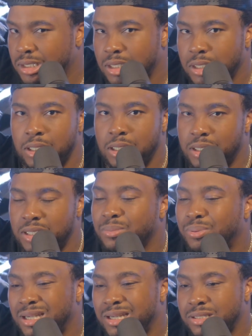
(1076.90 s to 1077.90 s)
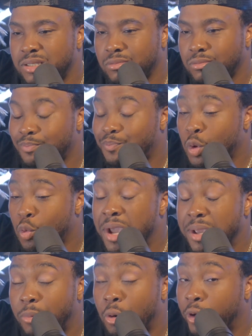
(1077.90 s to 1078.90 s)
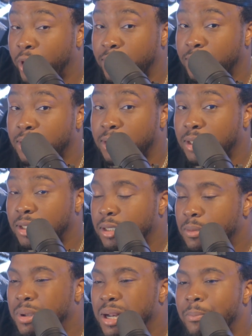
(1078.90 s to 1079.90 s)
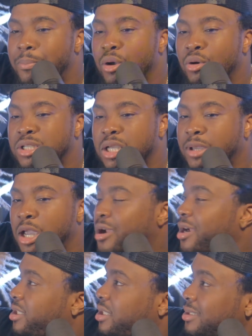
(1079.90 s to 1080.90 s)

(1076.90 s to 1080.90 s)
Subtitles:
Discipline is quite boring, but it builds up character.